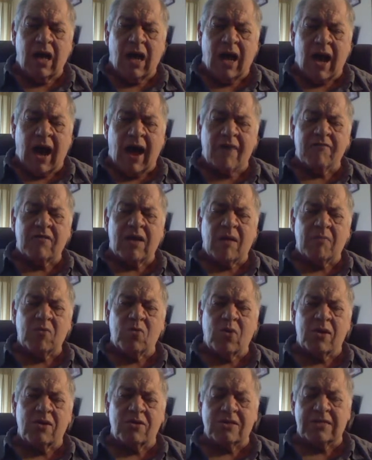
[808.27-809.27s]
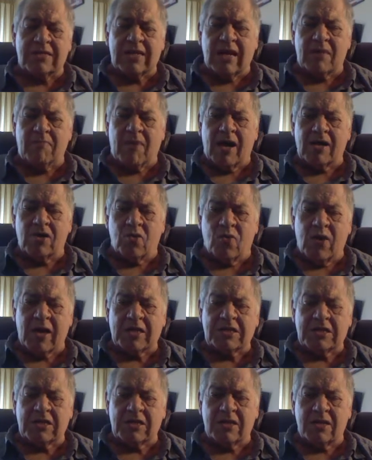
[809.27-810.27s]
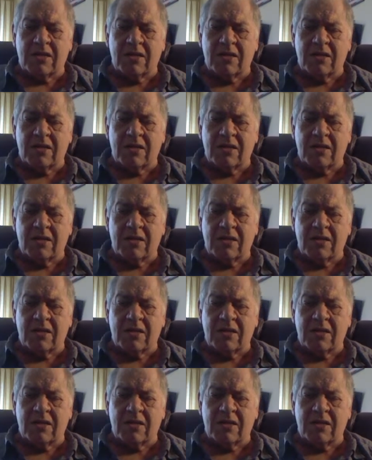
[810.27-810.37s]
I've come to understand my direction.